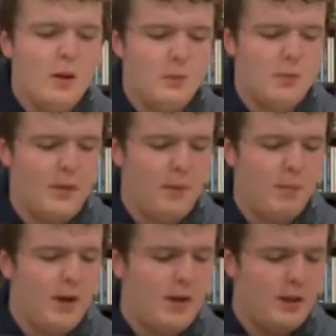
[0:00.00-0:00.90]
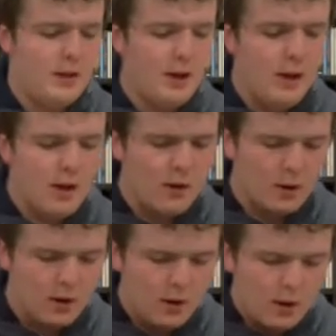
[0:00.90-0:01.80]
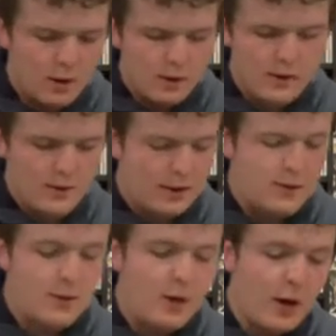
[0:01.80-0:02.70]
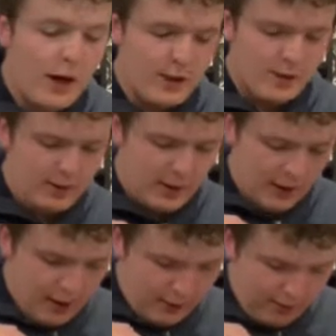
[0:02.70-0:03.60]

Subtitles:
Put that back in there. This does not have